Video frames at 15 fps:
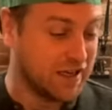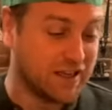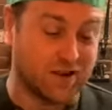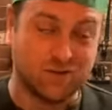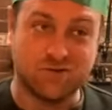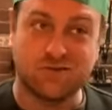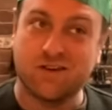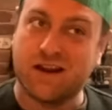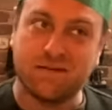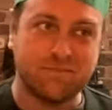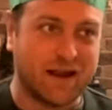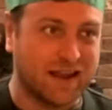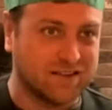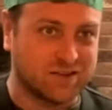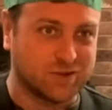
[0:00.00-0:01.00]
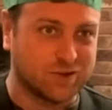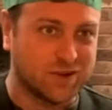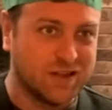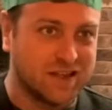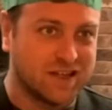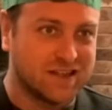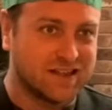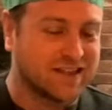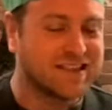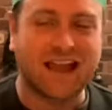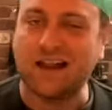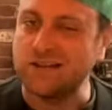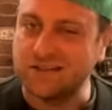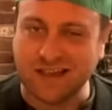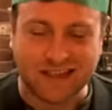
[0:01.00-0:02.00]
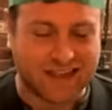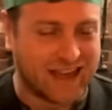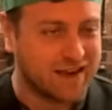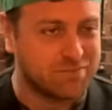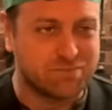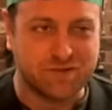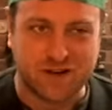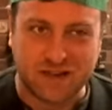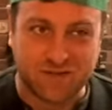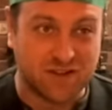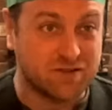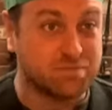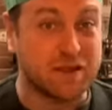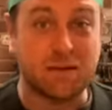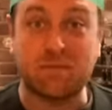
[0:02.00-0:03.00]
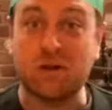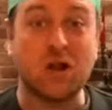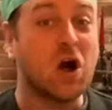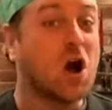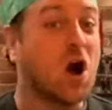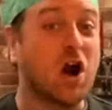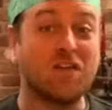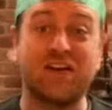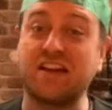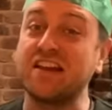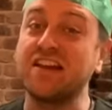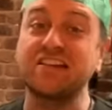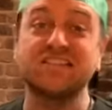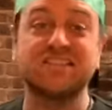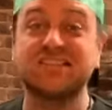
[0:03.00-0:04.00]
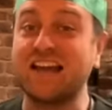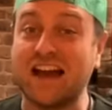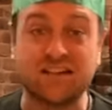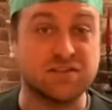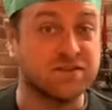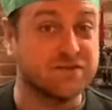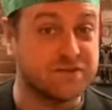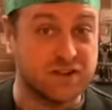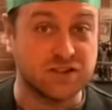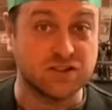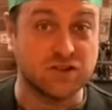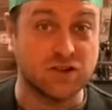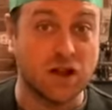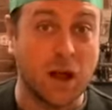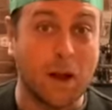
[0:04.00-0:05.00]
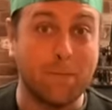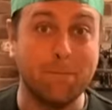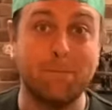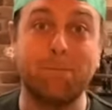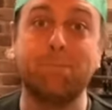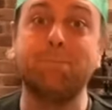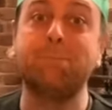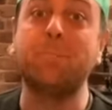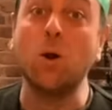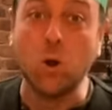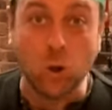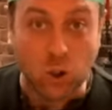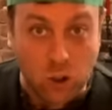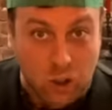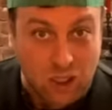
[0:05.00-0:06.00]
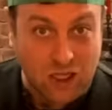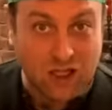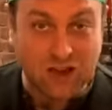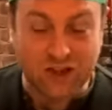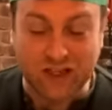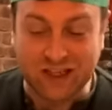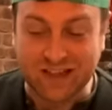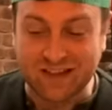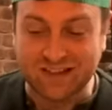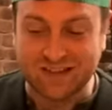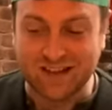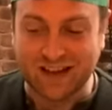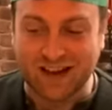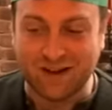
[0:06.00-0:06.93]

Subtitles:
It goes right back to Celtic and previous people of a sacrificial bull that is